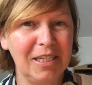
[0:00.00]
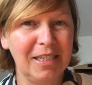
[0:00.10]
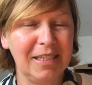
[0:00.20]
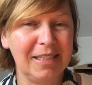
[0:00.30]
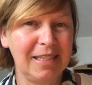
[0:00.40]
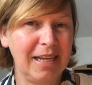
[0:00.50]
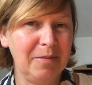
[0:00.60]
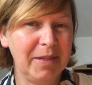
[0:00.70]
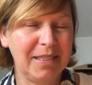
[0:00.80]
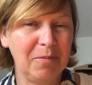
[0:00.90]
years
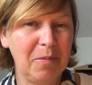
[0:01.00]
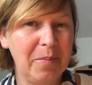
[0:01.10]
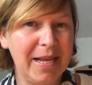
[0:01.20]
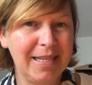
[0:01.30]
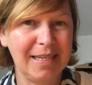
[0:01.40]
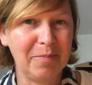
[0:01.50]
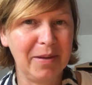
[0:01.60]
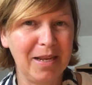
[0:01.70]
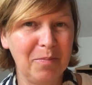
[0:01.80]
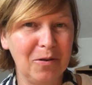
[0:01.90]
and met some amazing
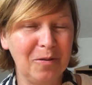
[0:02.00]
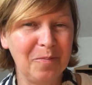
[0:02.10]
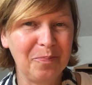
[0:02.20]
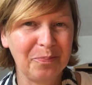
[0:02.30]
people.